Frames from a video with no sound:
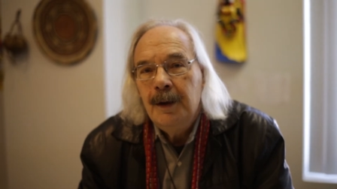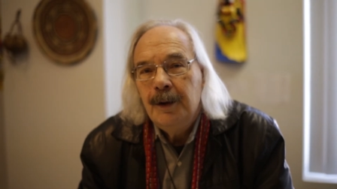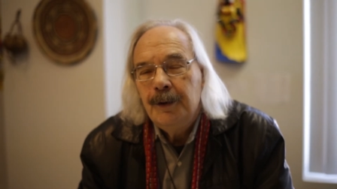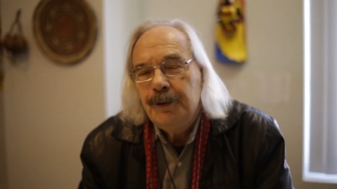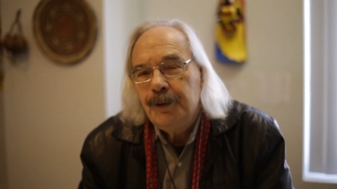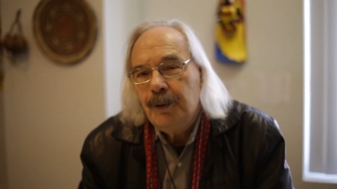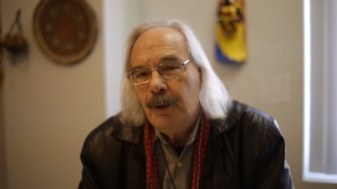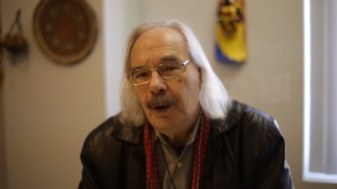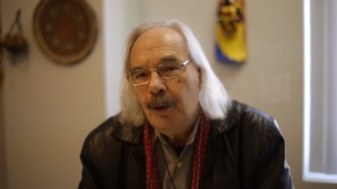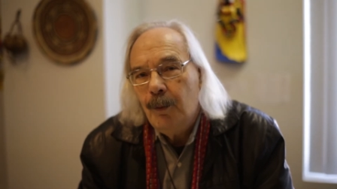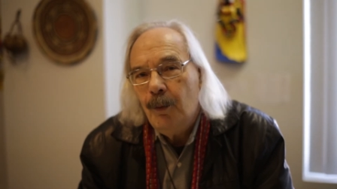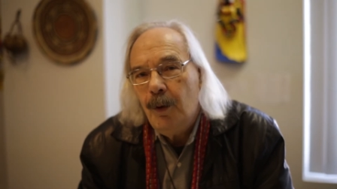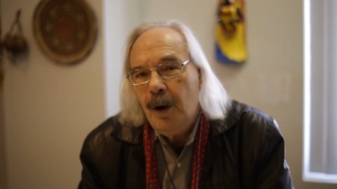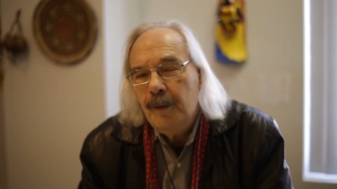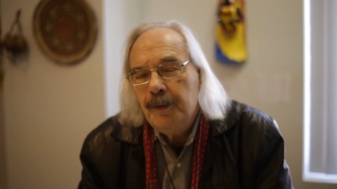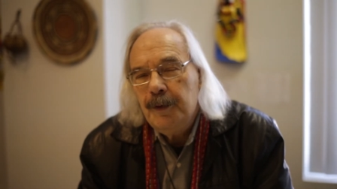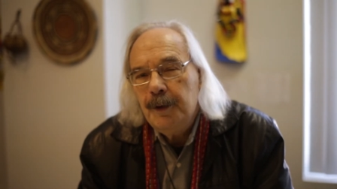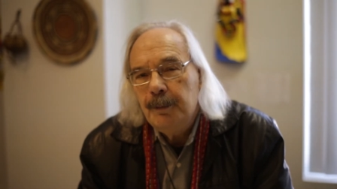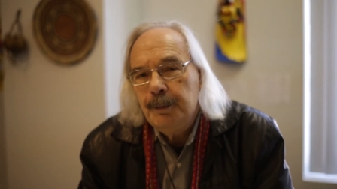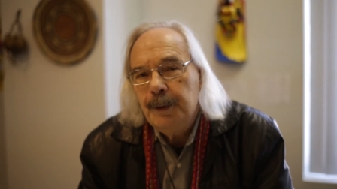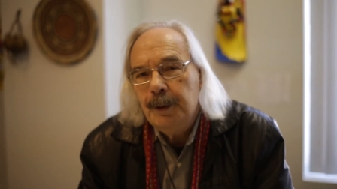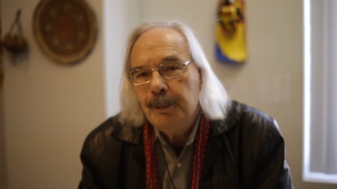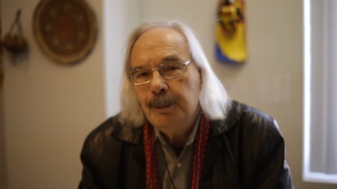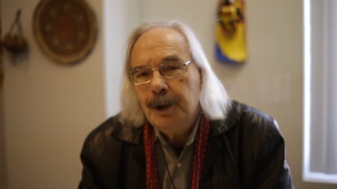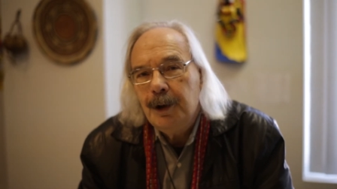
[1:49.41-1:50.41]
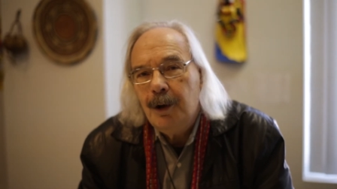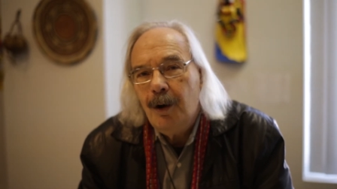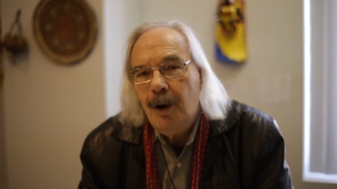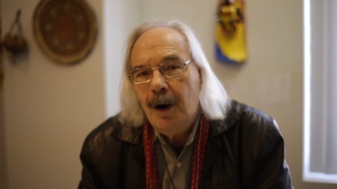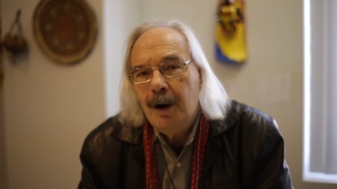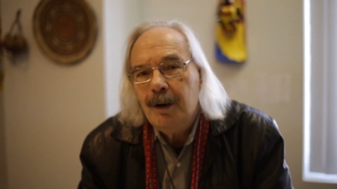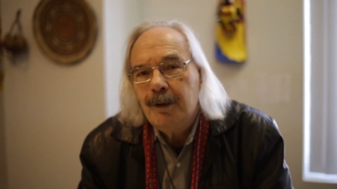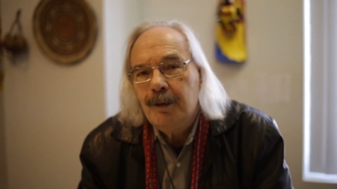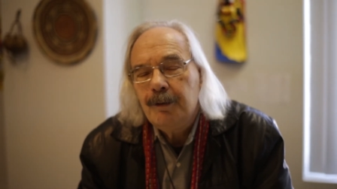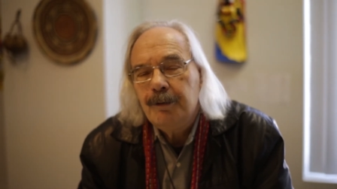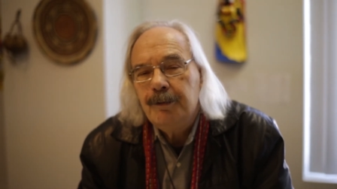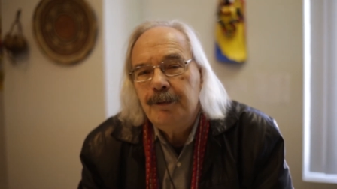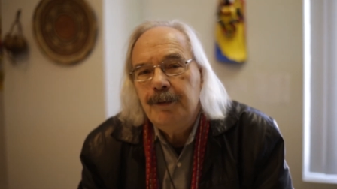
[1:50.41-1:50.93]
So I want the
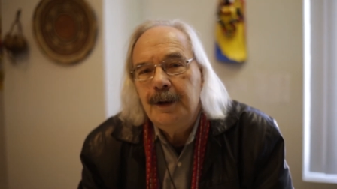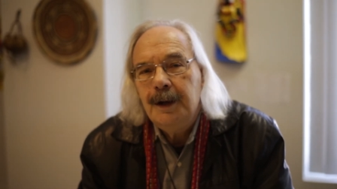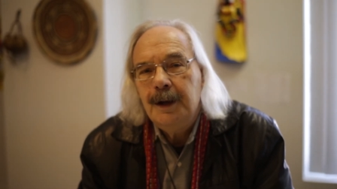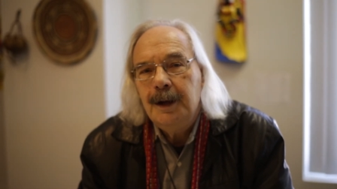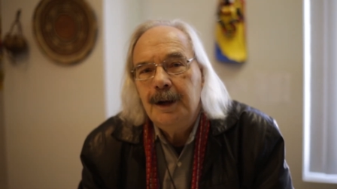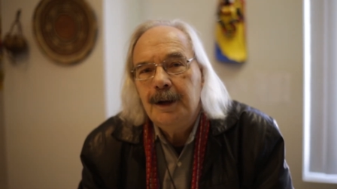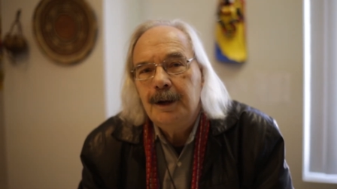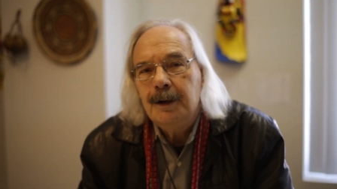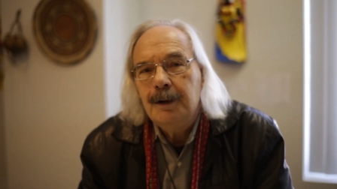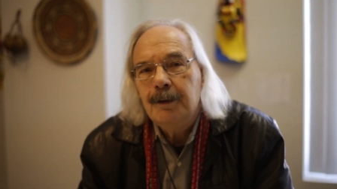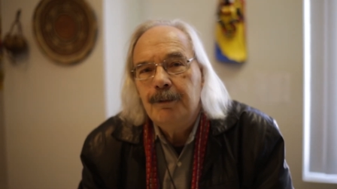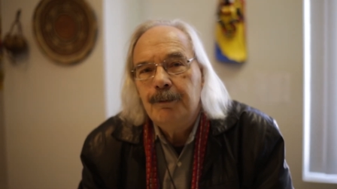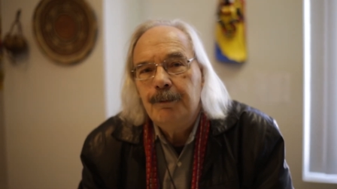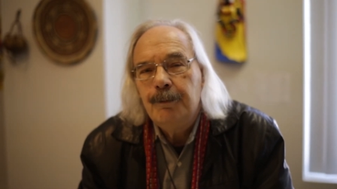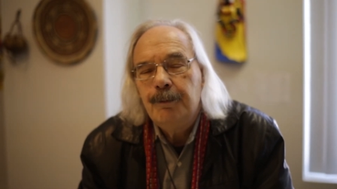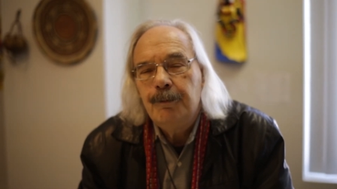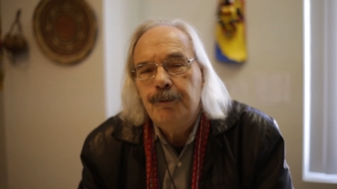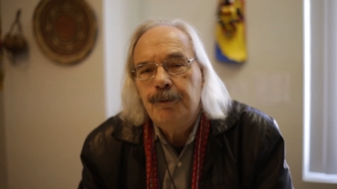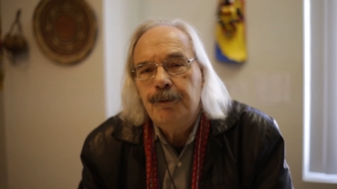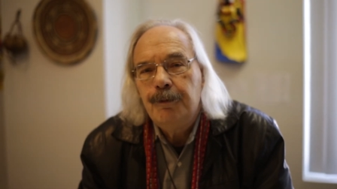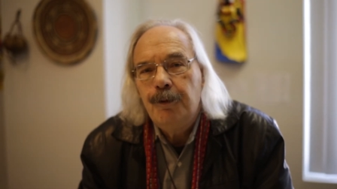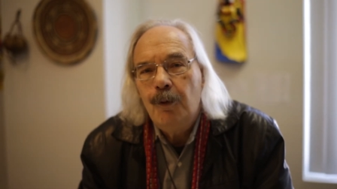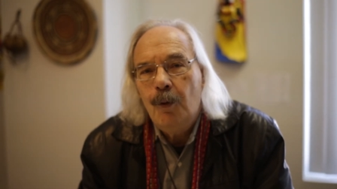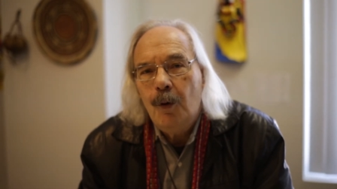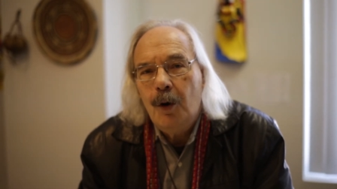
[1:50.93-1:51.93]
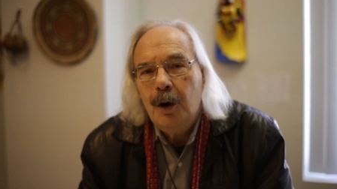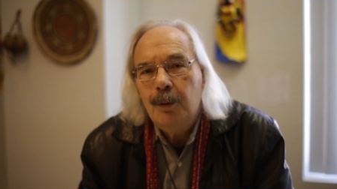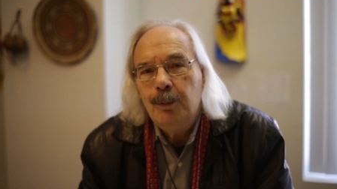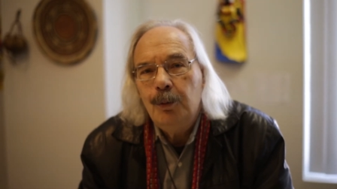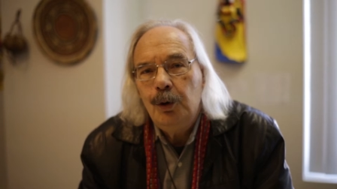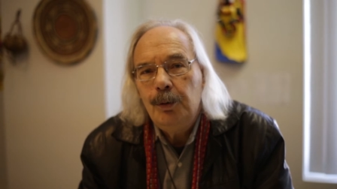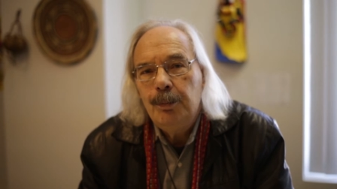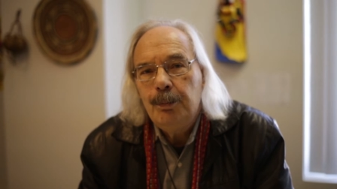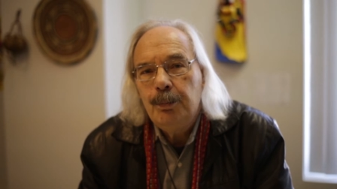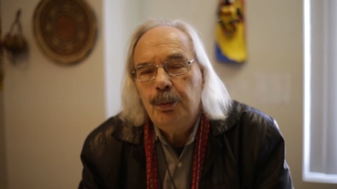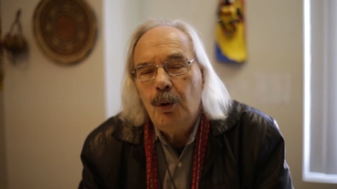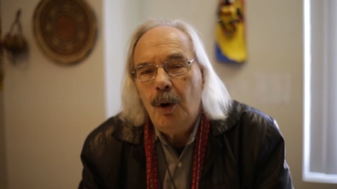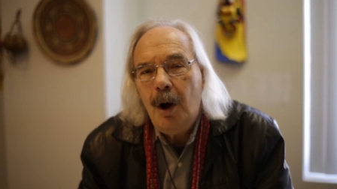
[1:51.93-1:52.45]
bibliography in a
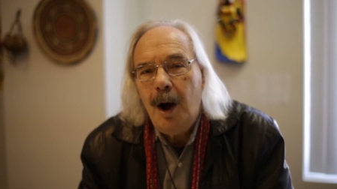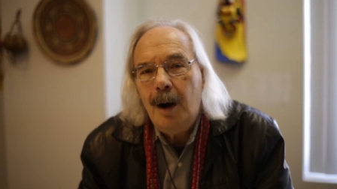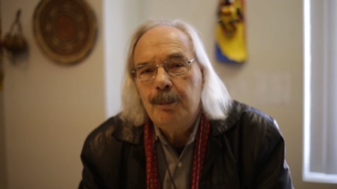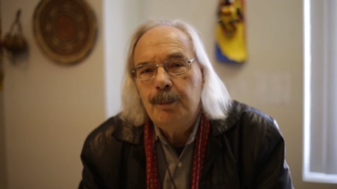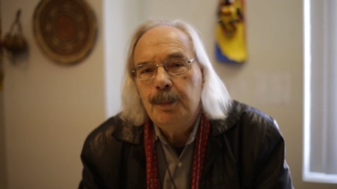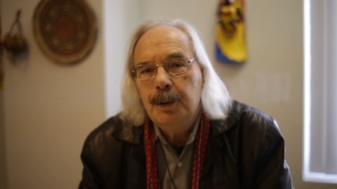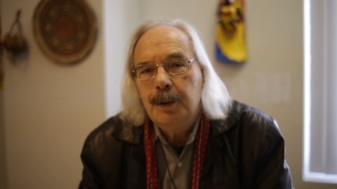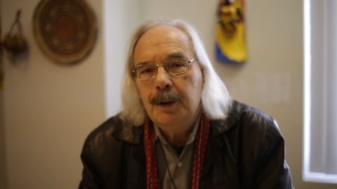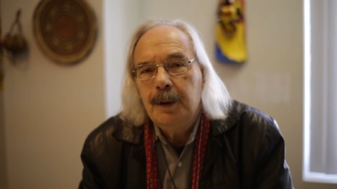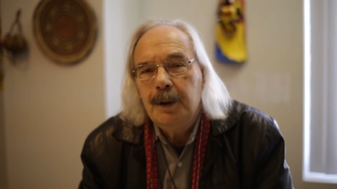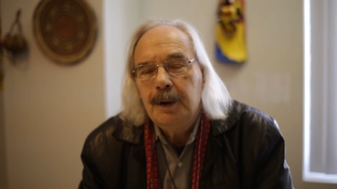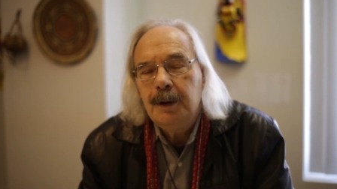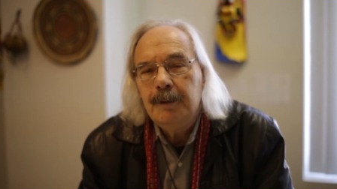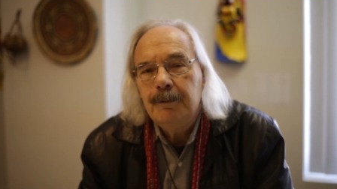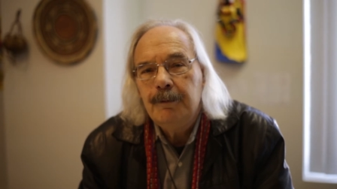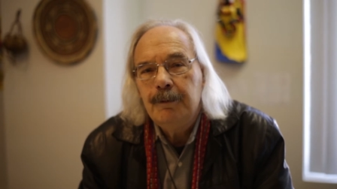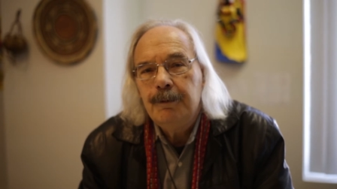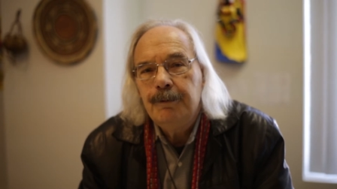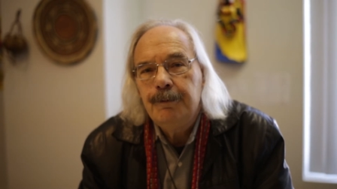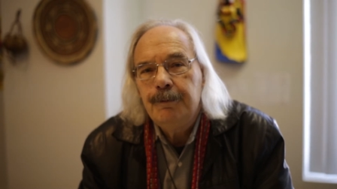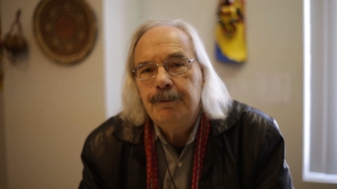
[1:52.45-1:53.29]
formal, proper